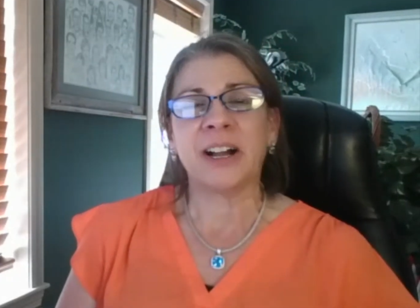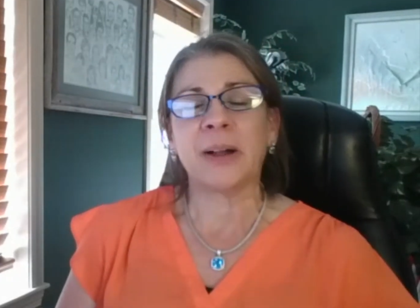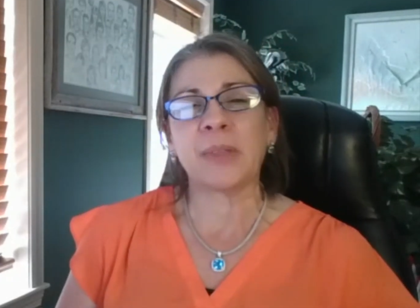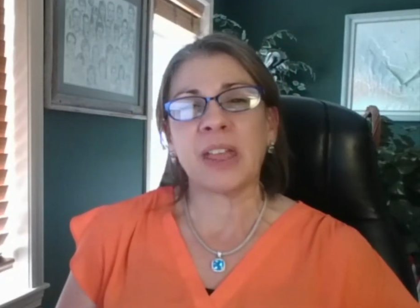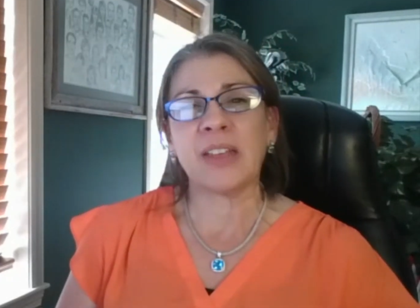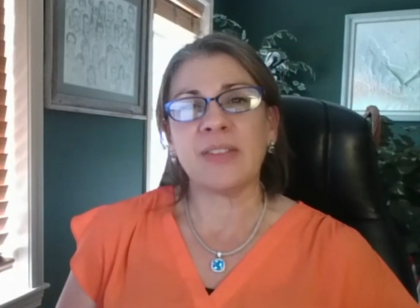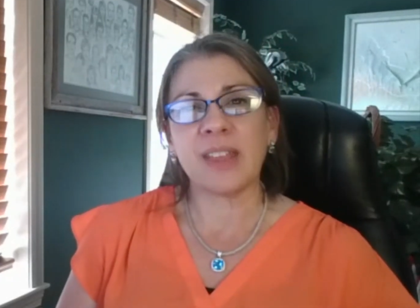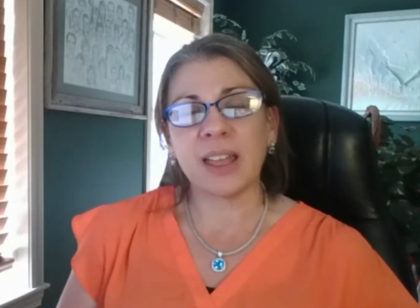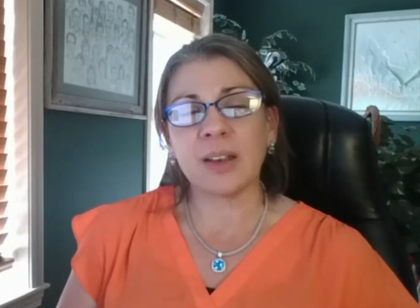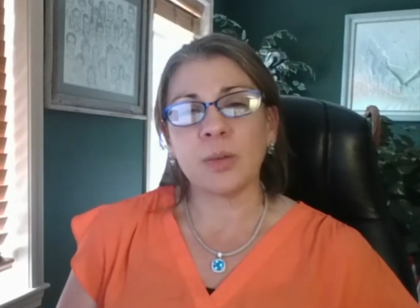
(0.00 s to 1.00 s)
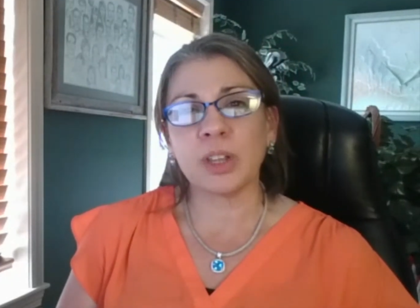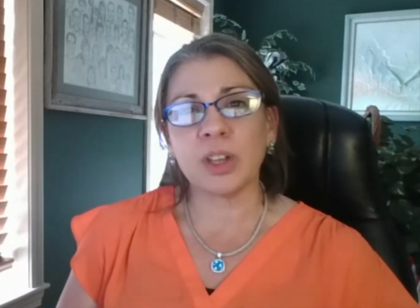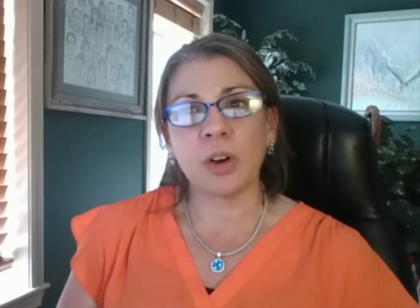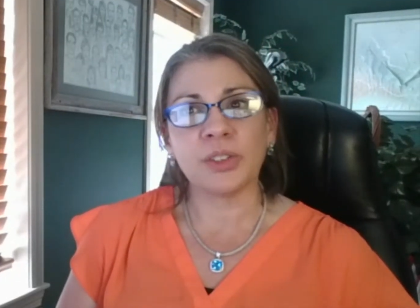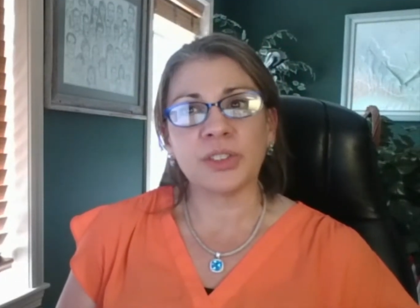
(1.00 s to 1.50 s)
And then
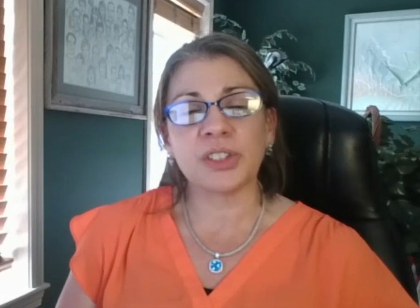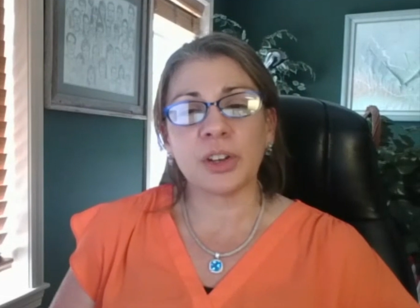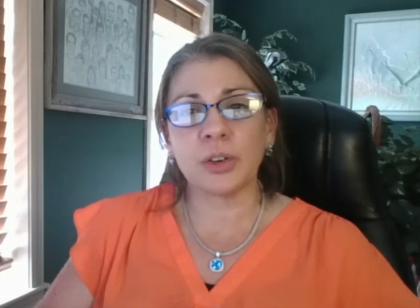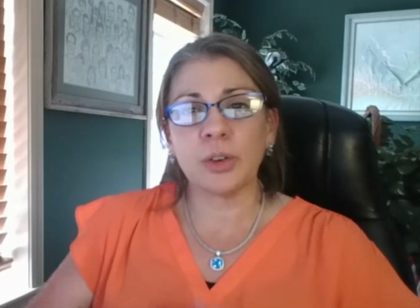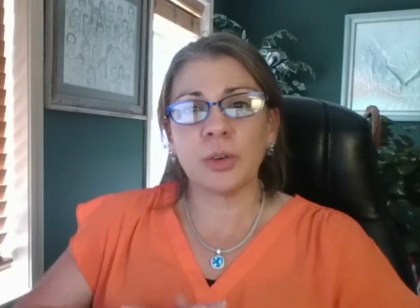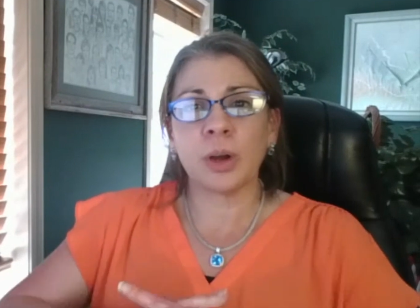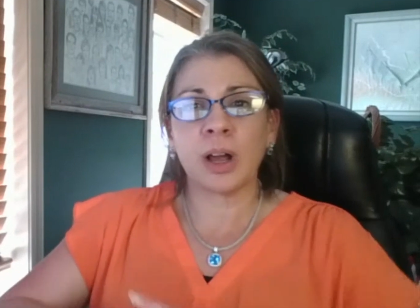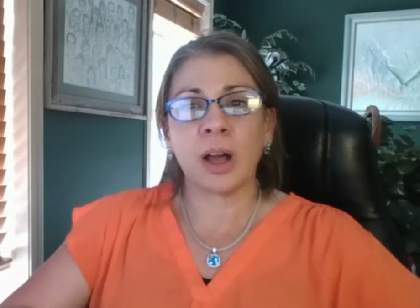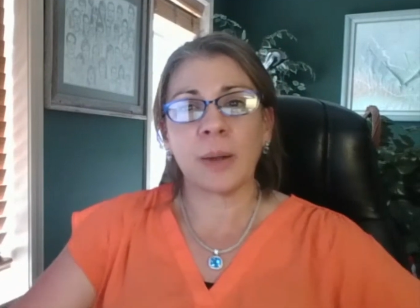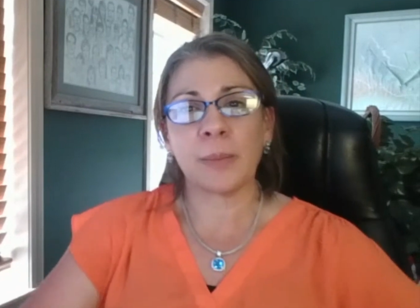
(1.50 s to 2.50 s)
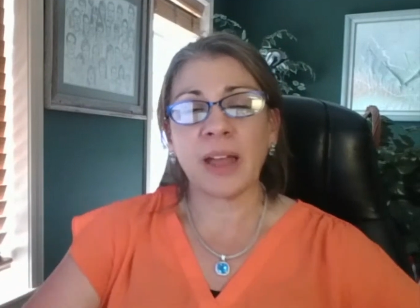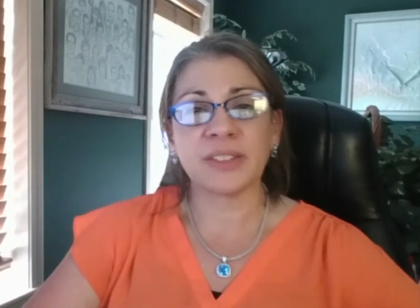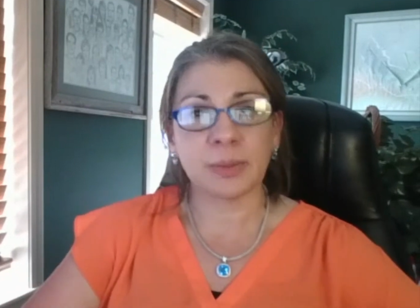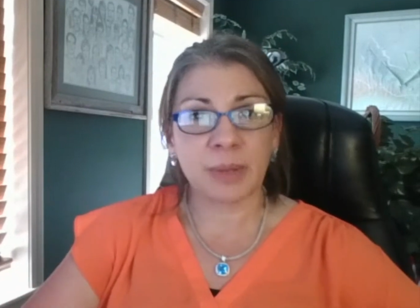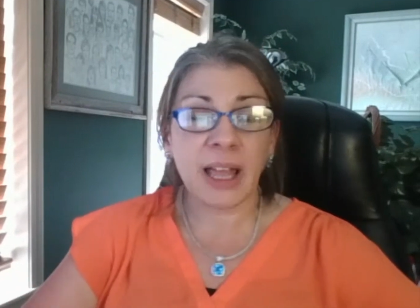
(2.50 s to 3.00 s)
we also
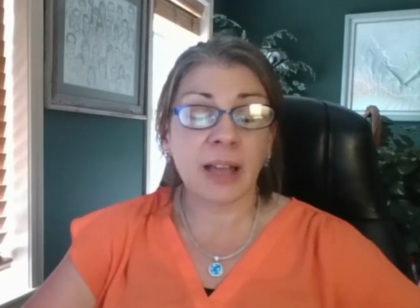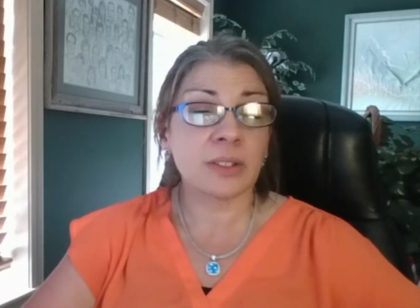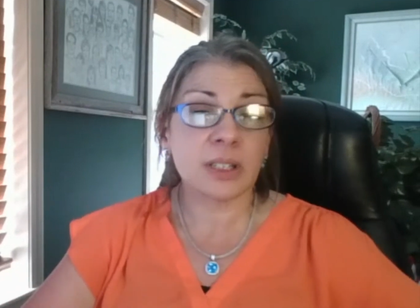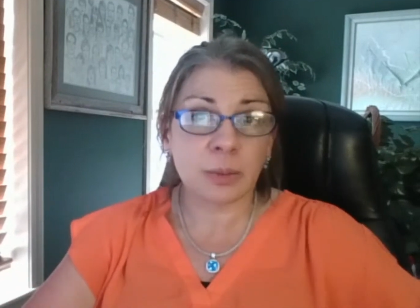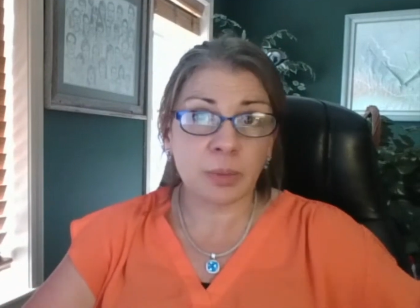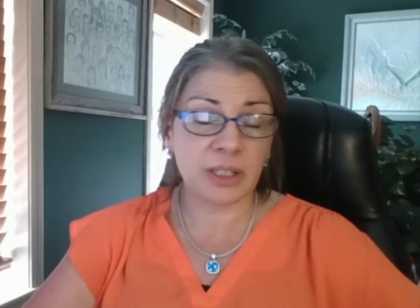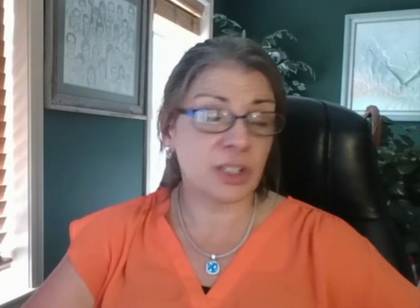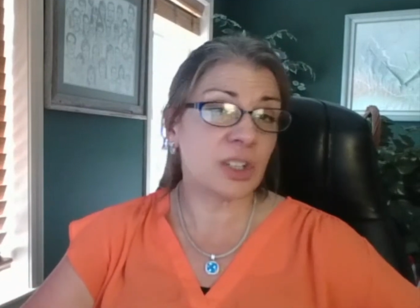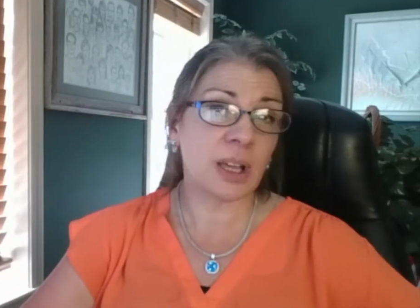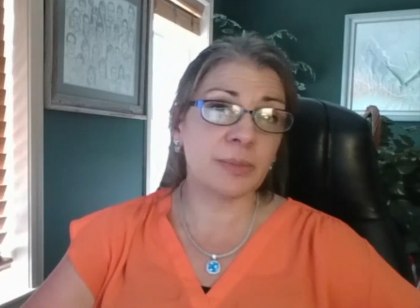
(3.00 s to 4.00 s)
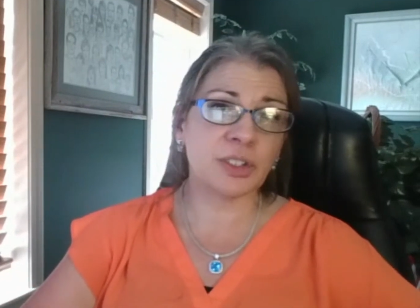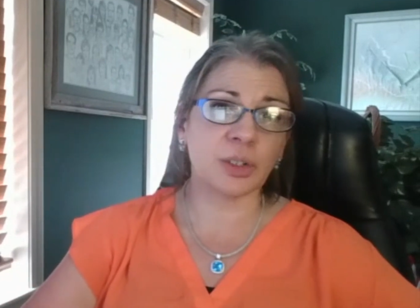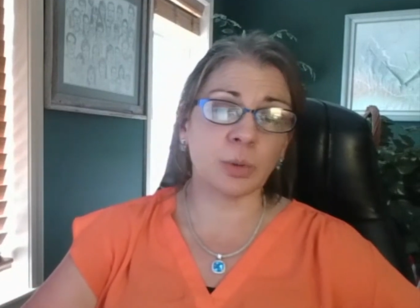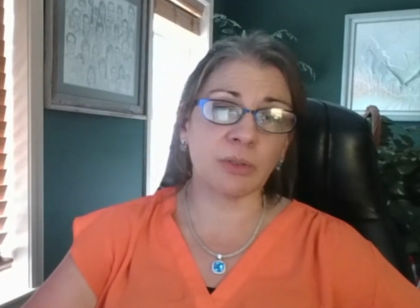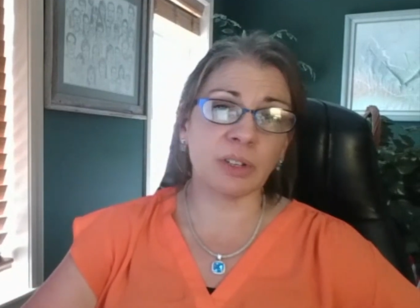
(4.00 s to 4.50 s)
have some accounting apprenticeships.
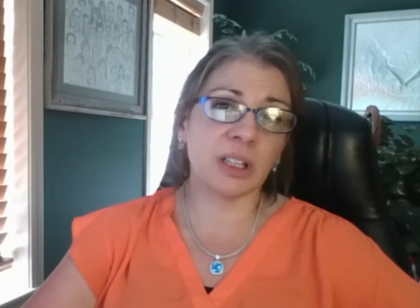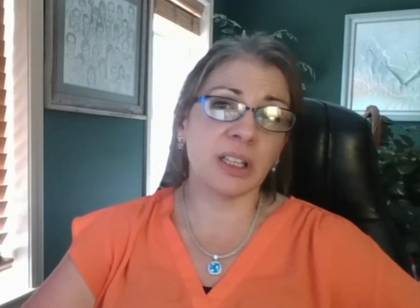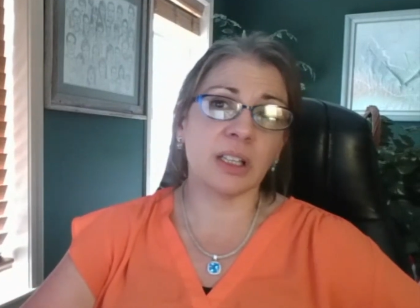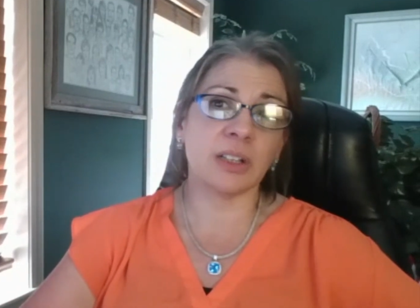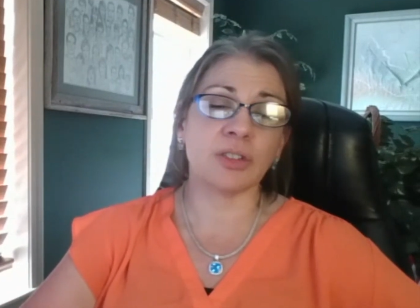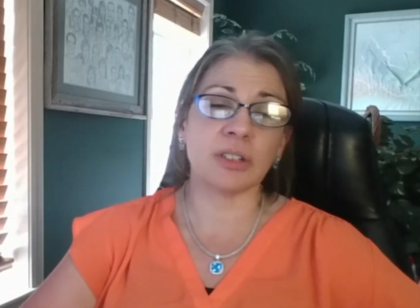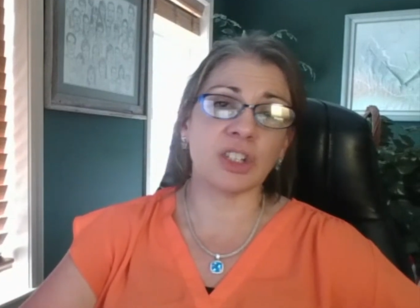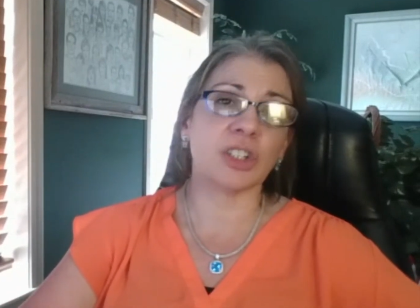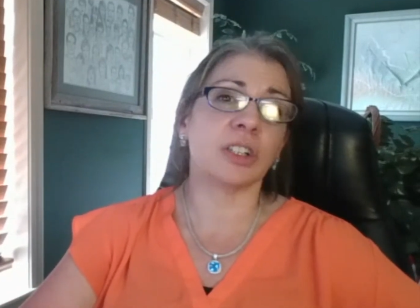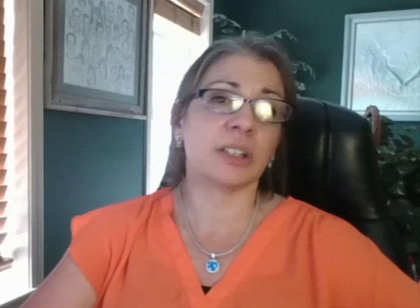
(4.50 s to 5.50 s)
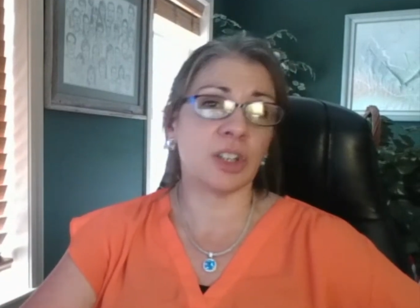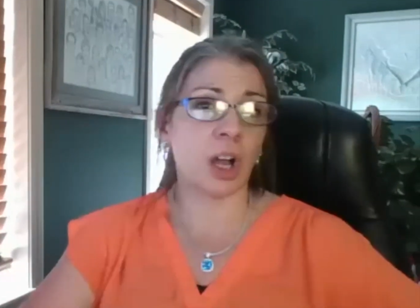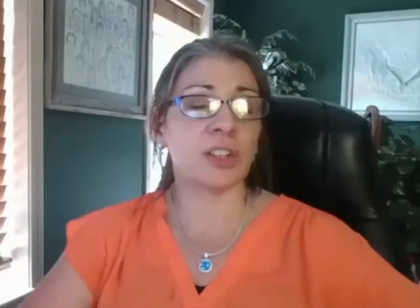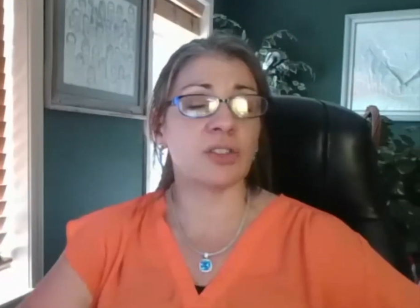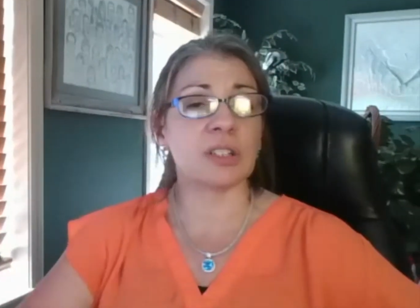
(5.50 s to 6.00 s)
So we're really in traditional and
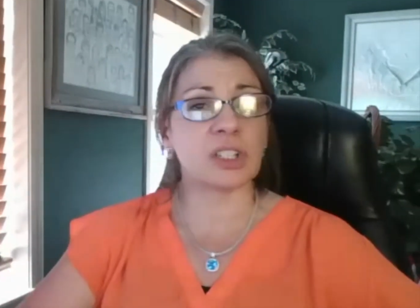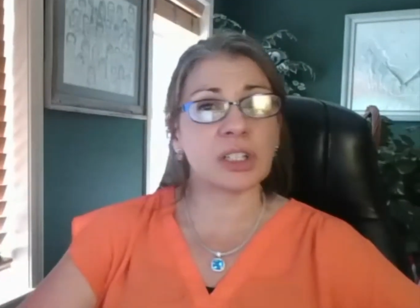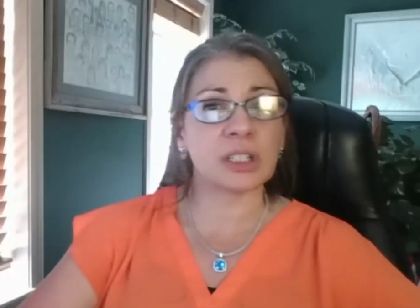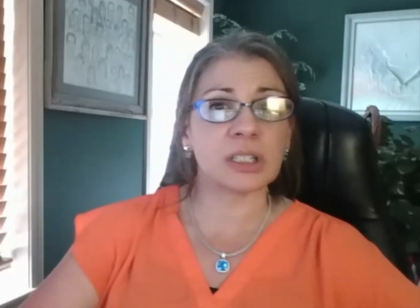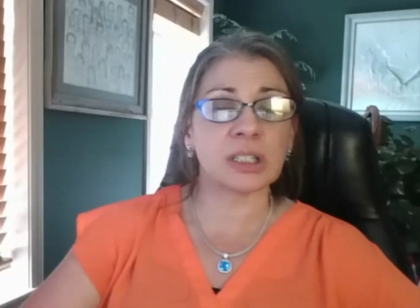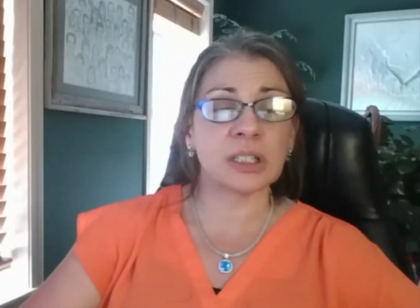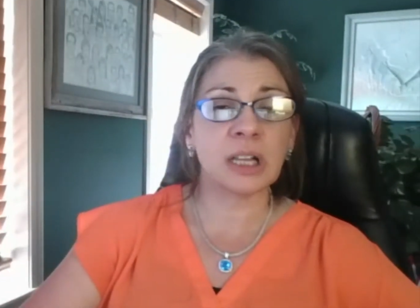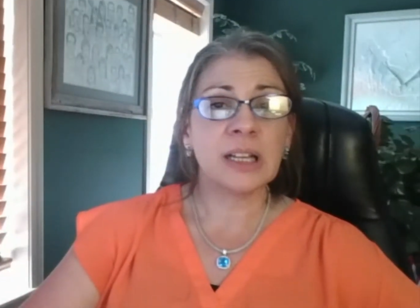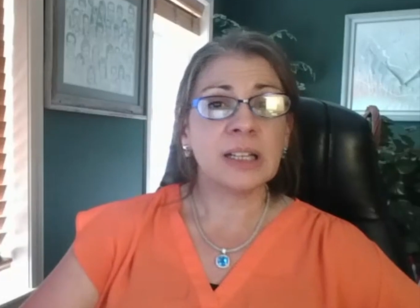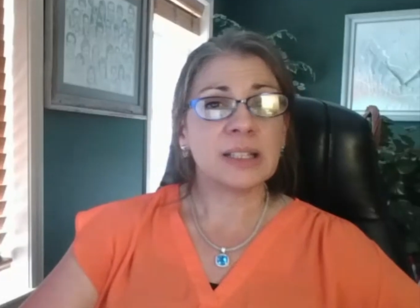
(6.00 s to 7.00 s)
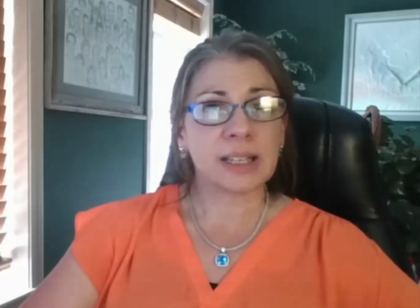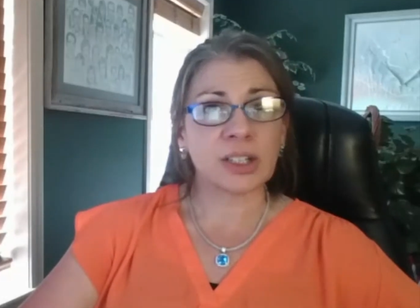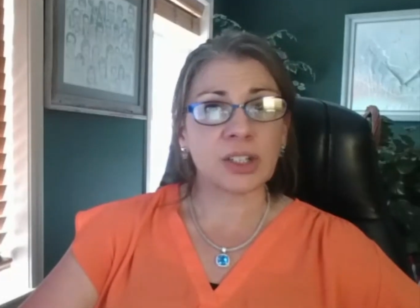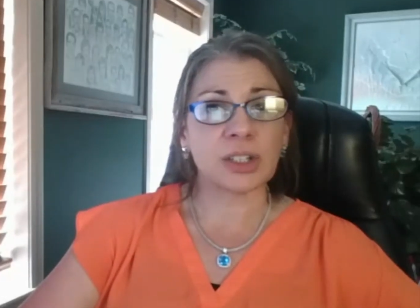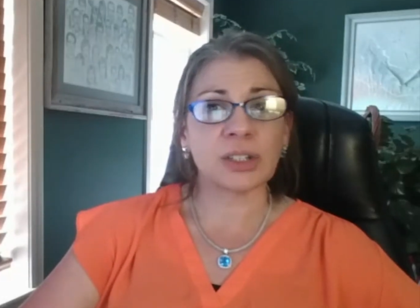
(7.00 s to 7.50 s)
non-traditional
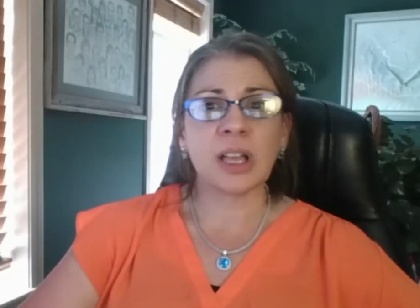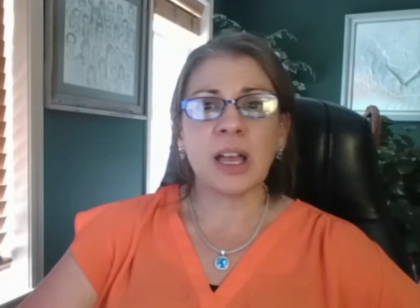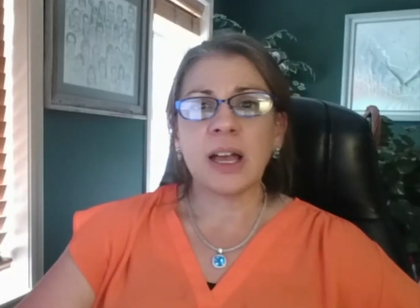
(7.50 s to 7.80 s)
sectors.